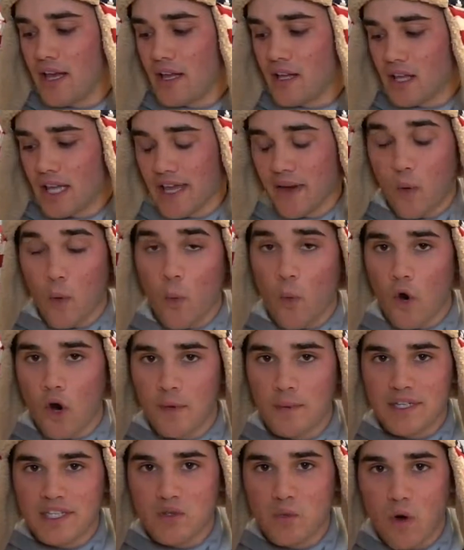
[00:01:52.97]
like
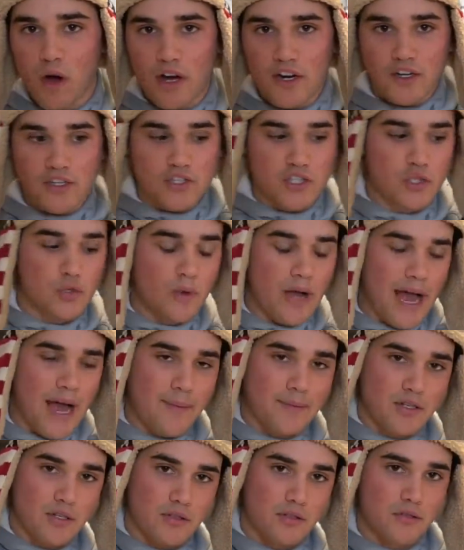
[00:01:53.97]
warmest water to
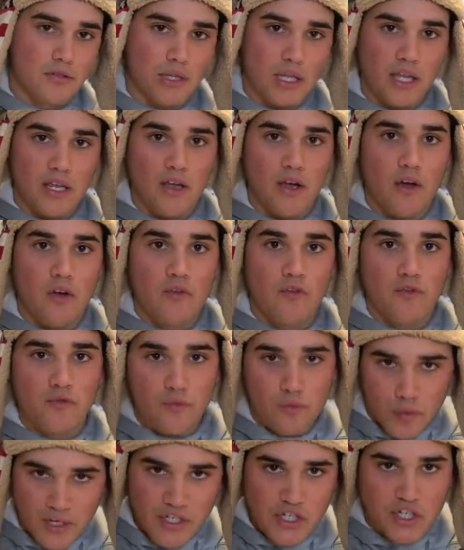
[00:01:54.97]
absolutely
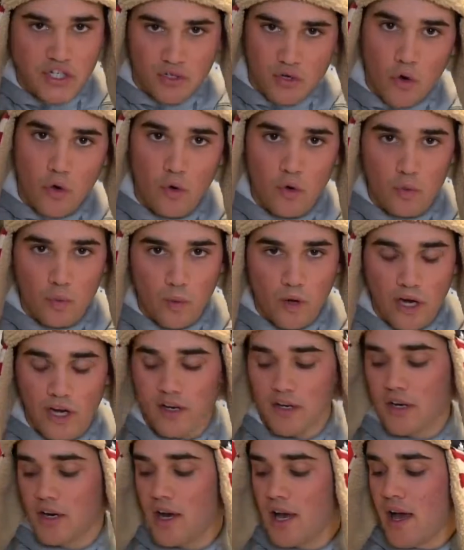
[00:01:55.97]
frigid cold
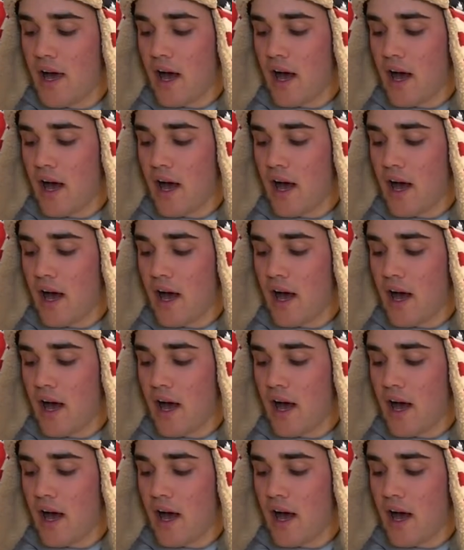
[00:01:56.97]
water,